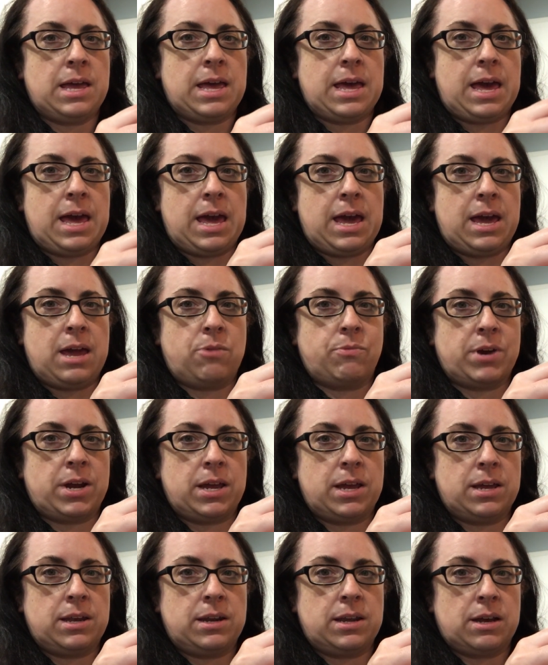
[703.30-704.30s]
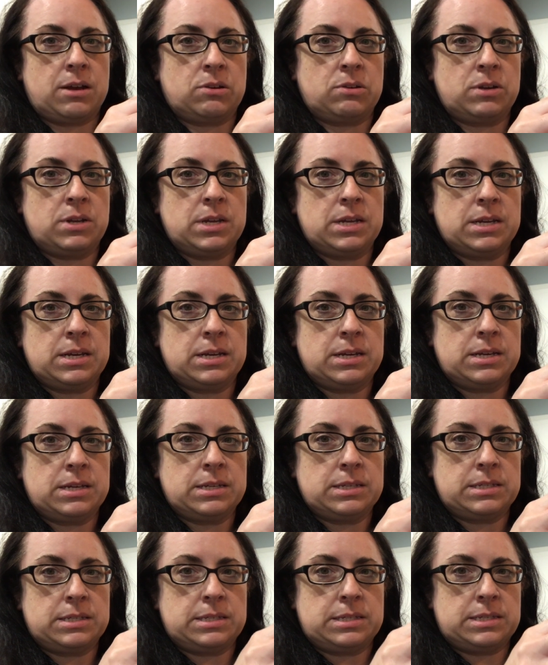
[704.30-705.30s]
A, right hand down,
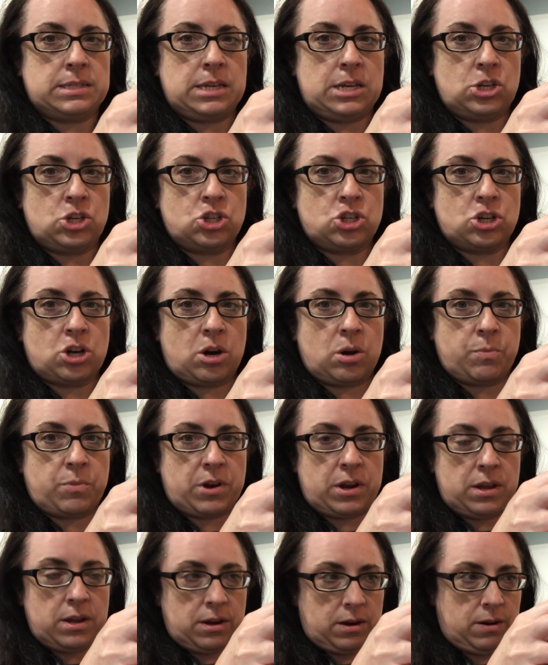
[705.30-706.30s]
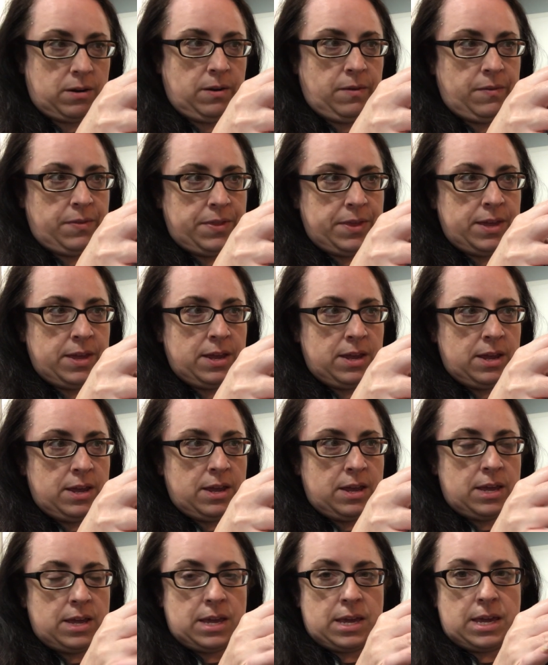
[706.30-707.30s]
C sharp right here,
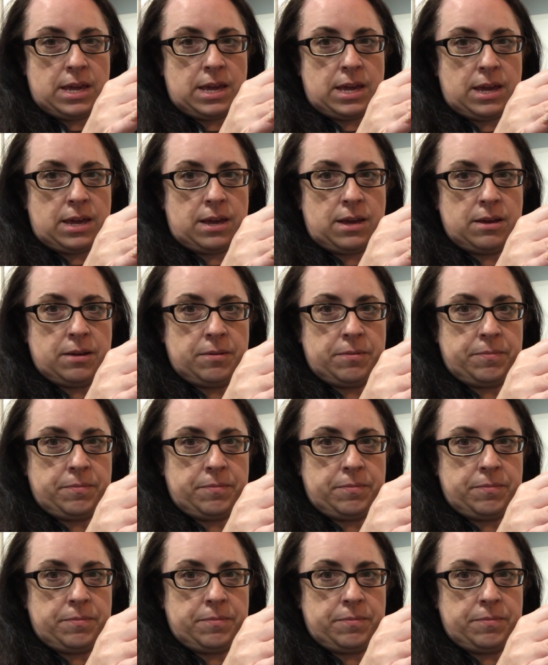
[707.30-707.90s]
E.